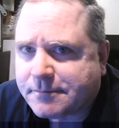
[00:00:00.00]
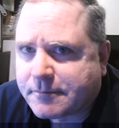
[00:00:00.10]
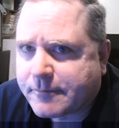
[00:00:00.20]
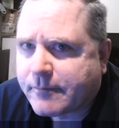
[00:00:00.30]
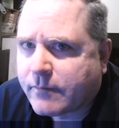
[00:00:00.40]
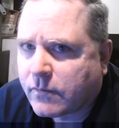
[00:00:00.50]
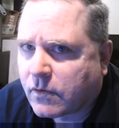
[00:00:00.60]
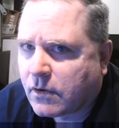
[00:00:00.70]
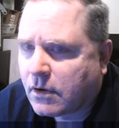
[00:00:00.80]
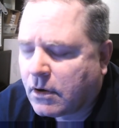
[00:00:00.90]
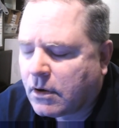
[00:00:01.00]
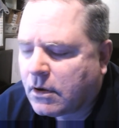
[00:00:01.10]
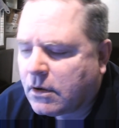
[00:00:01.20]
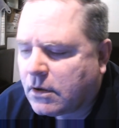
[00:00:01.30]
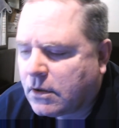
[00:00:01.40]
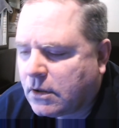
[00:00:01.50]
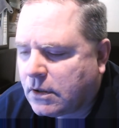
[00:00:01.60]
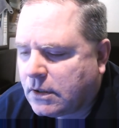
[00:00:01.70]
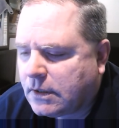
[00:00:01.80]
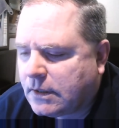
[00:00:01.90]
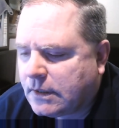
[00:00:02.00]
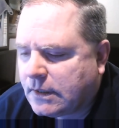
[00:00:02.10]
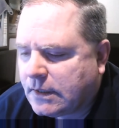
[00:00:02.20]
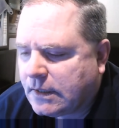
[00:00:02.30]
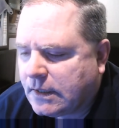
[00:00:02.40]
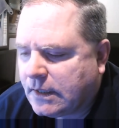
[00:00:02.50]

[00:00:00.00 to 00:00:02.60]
Nobody speaks.